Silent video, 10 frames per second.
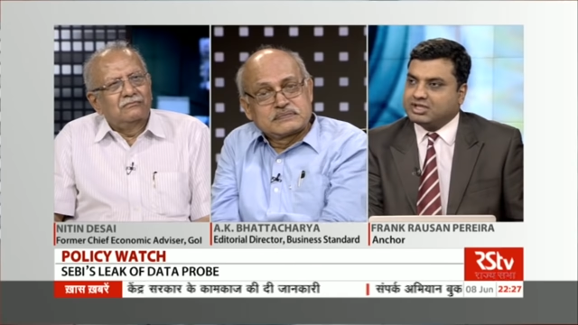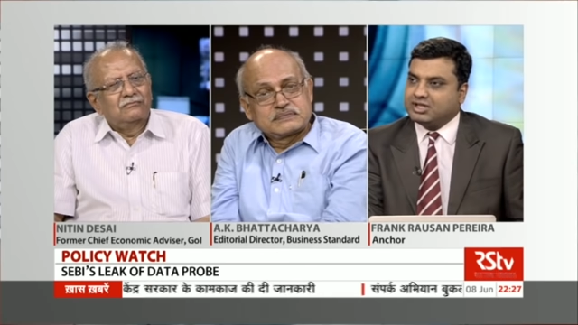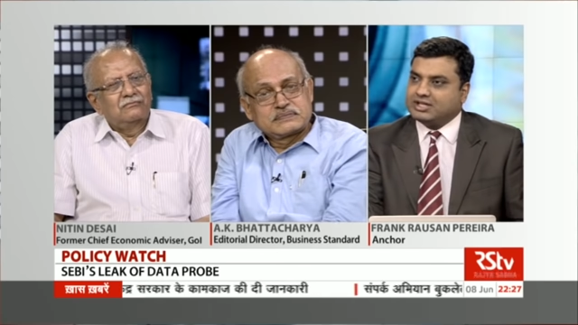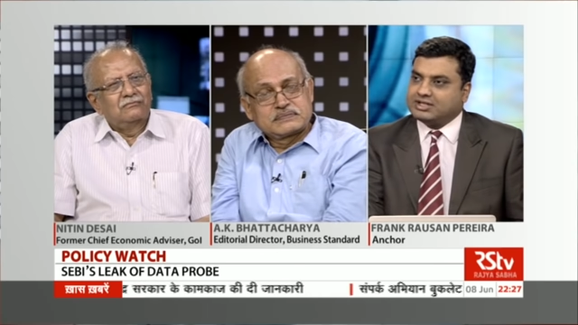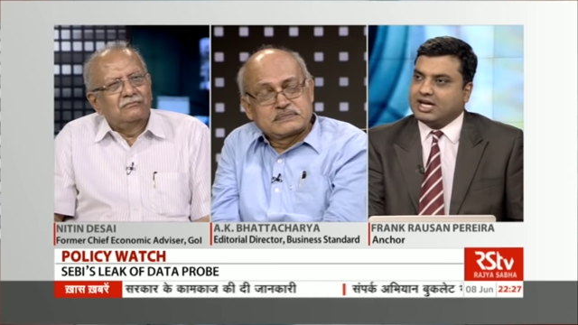
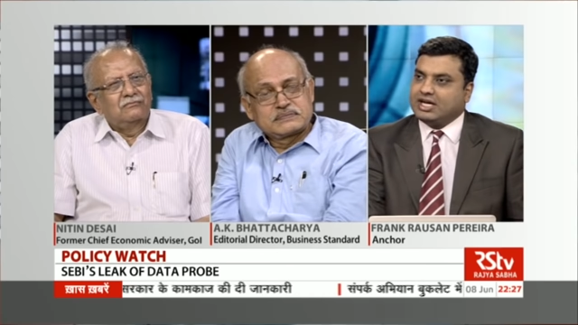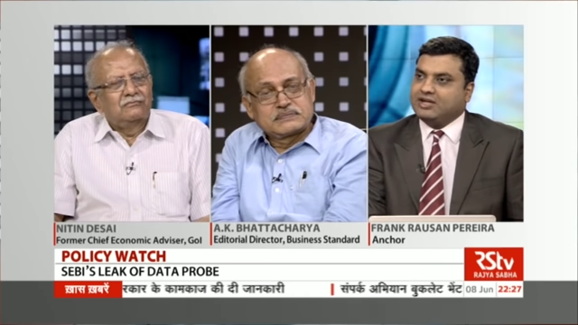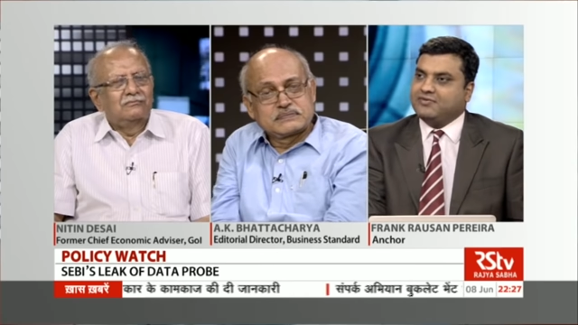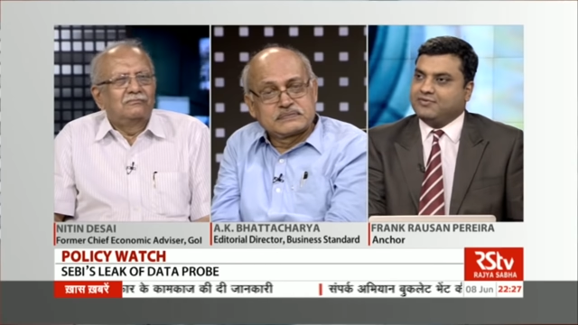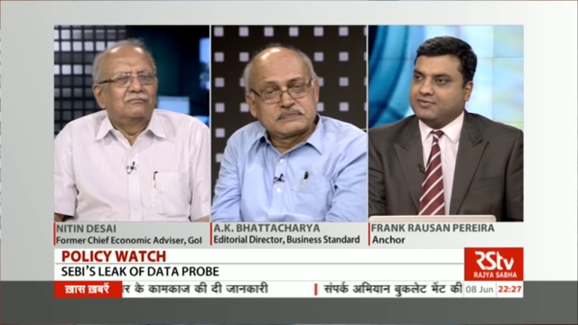Speaker 1: Mr. Desai,
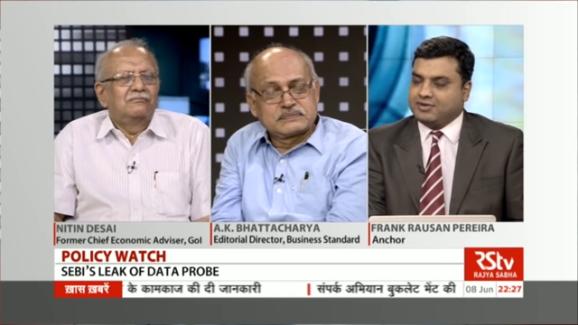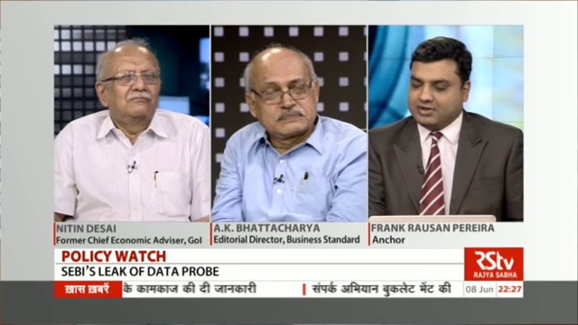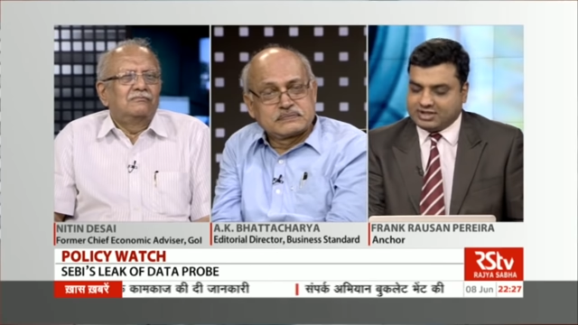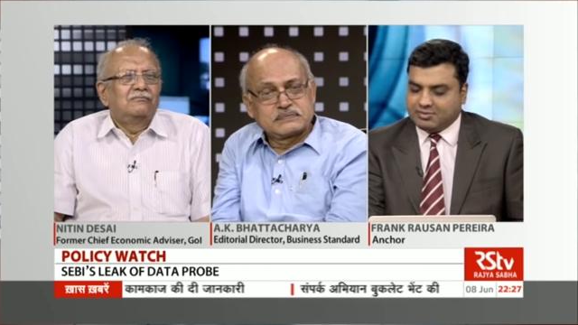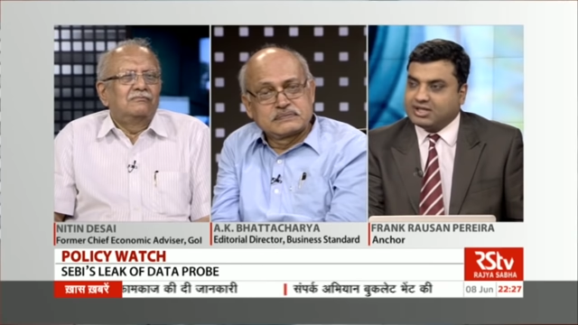and if
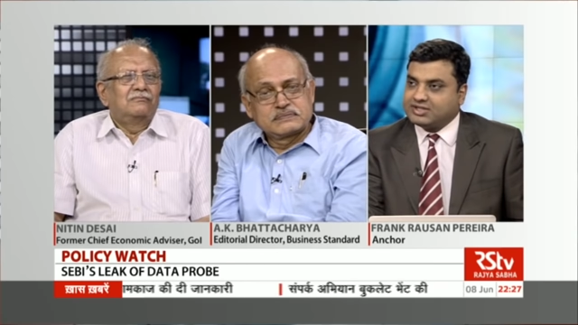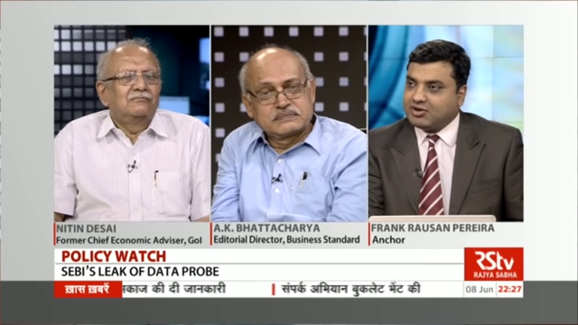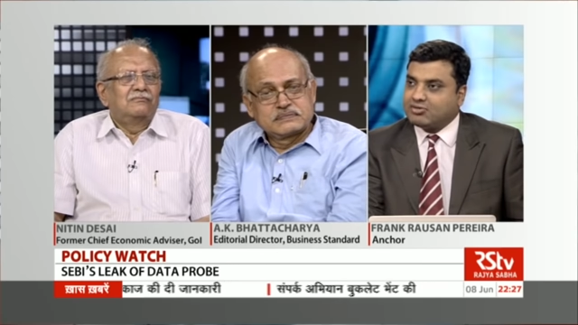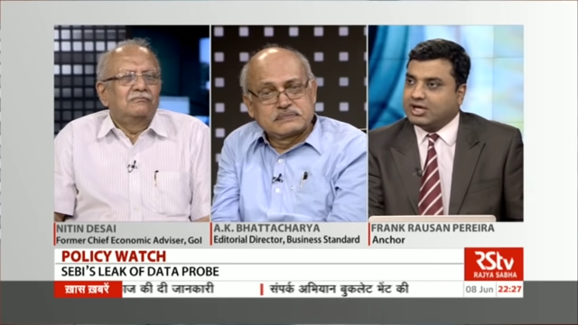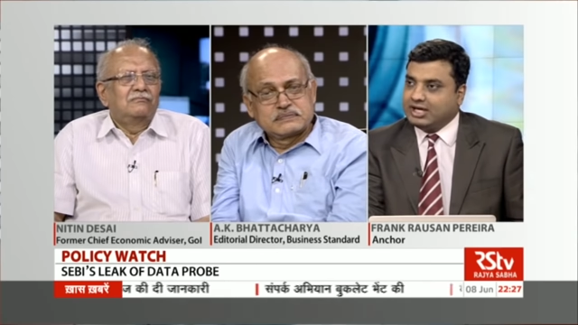someone's
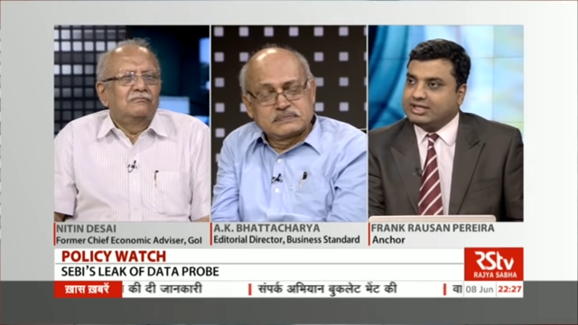found